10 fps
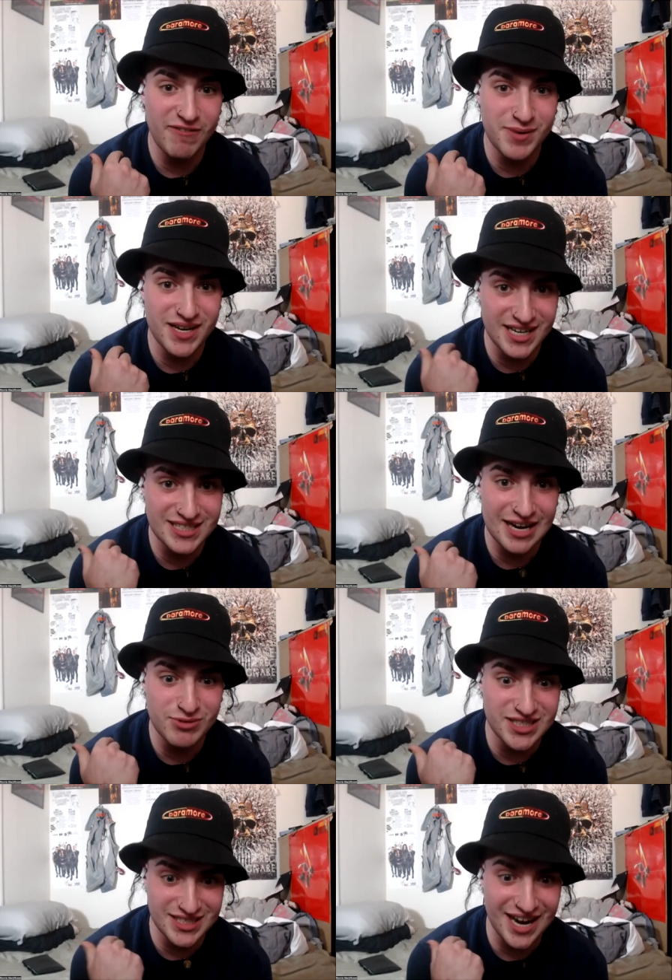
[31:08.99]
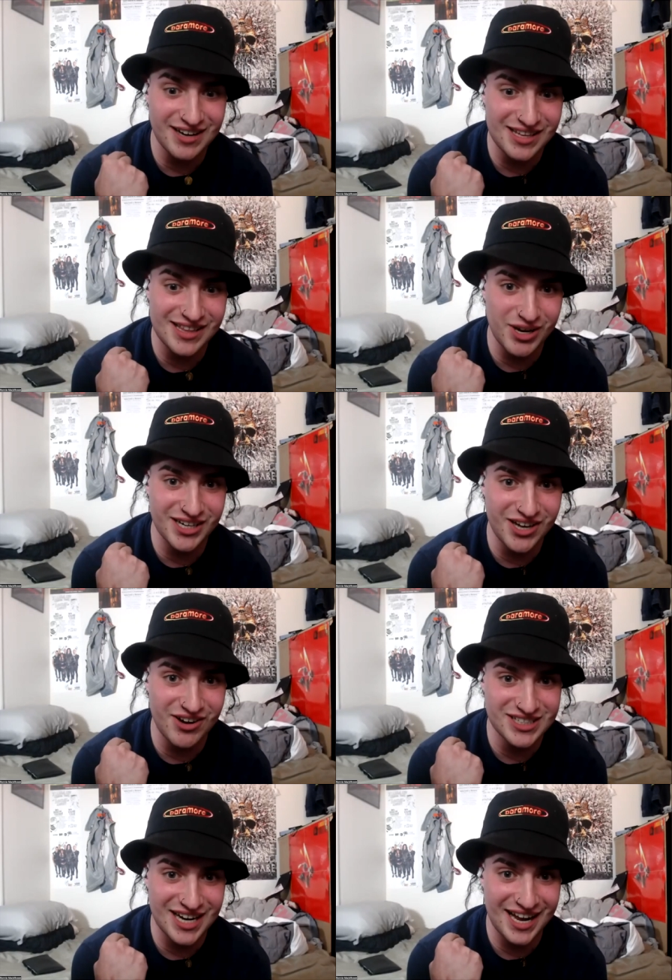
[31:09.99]
because I was scared that they were going to
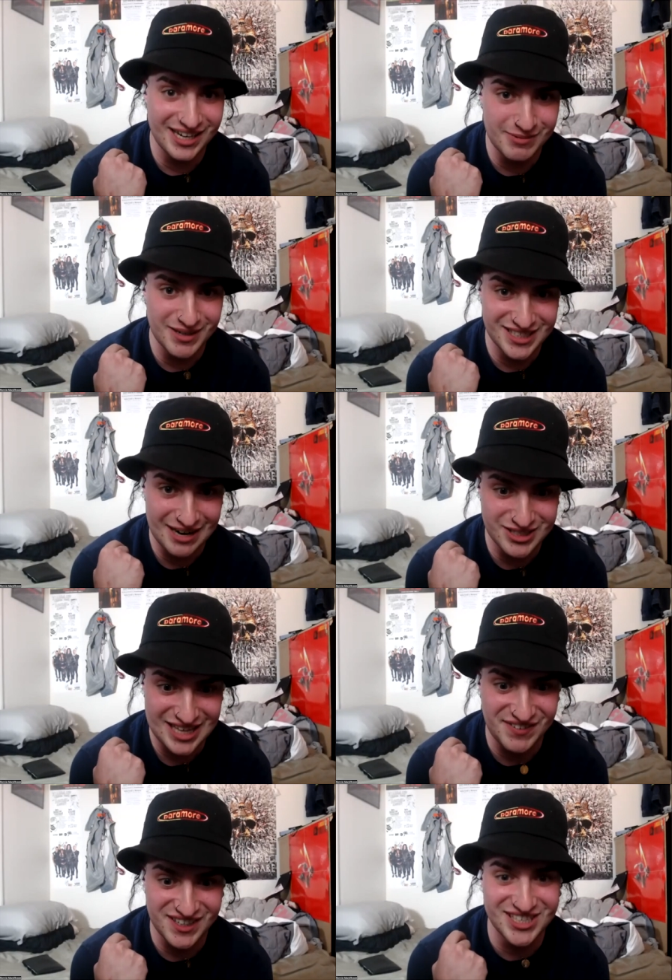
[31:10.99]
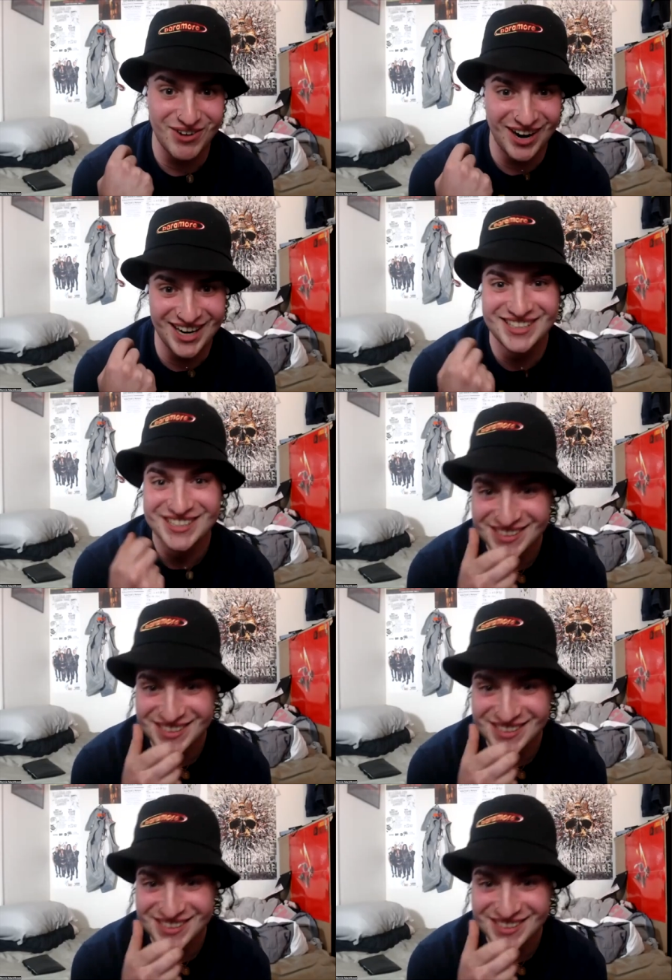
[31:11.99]
notice that I had earbuds in. I was laughing so hard.